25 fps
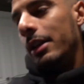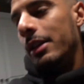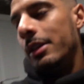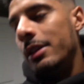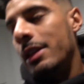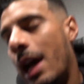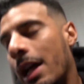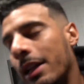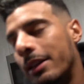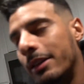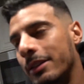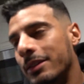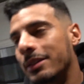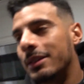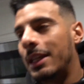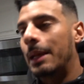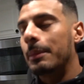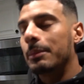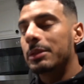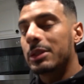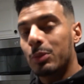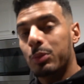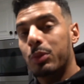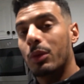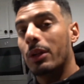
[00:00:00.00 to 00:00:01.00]
not the same
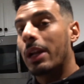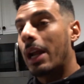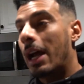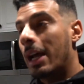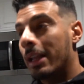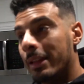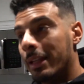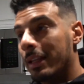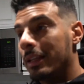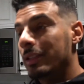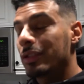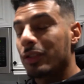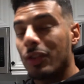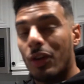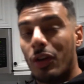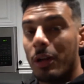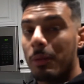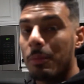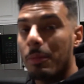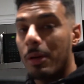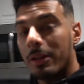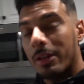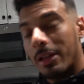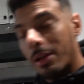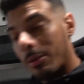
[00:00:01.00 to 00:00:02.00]
split, I think, starting
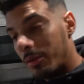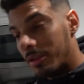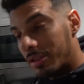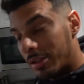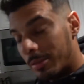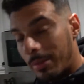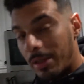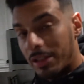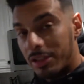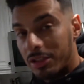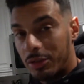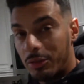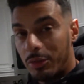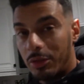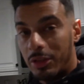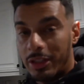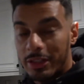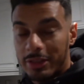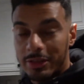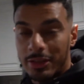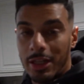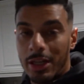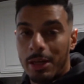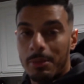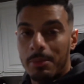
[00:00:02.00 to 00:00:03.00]
Monday, which I'm actually really
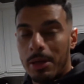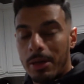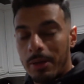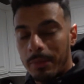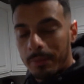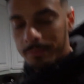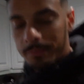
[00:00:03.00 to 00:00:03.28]
excited about.